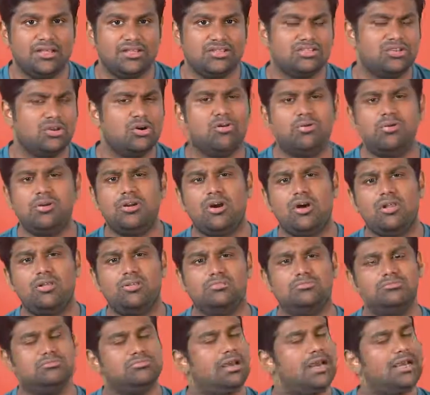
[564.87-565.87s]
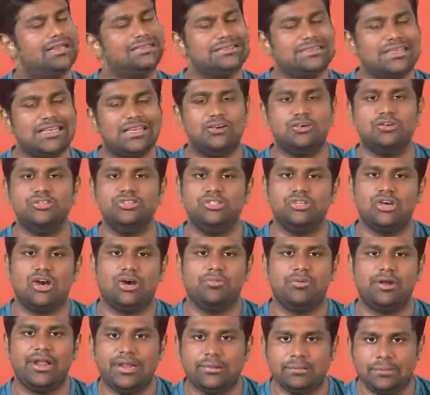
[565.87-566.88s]
So overall, I'd say good
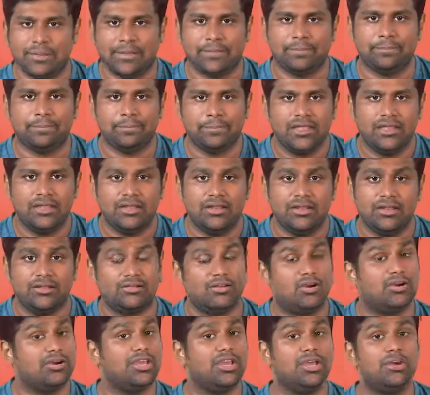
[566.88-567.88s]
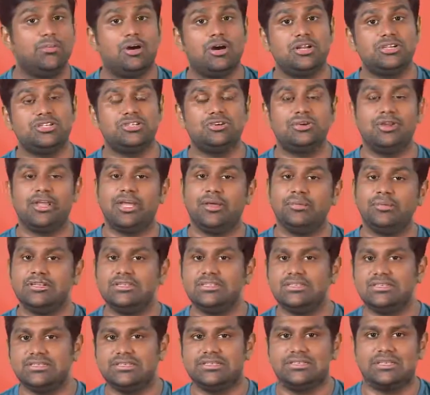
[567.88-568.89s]
job, Redmi. Now talking about shooting
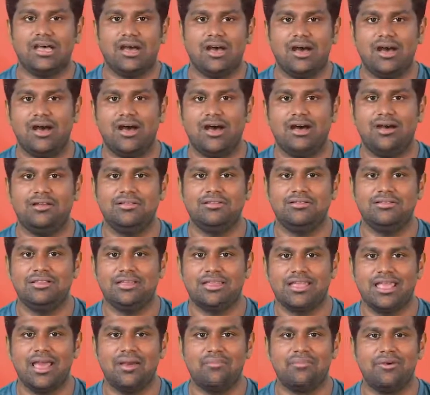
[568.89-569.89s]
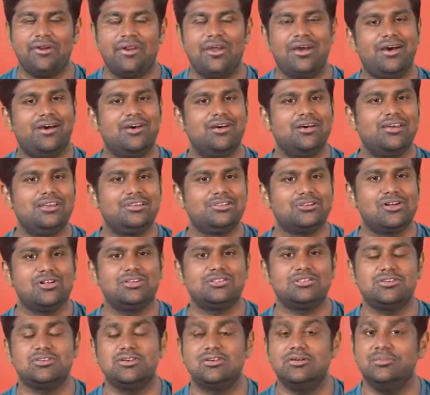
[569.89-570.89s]
images, the camera is
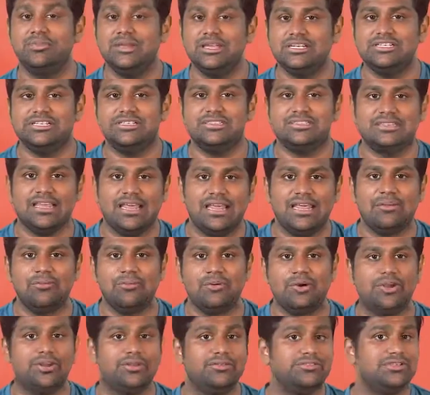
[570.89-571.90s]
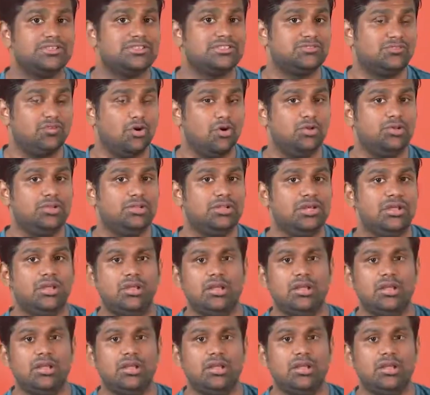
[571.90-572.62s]
also a major selling point of this phone.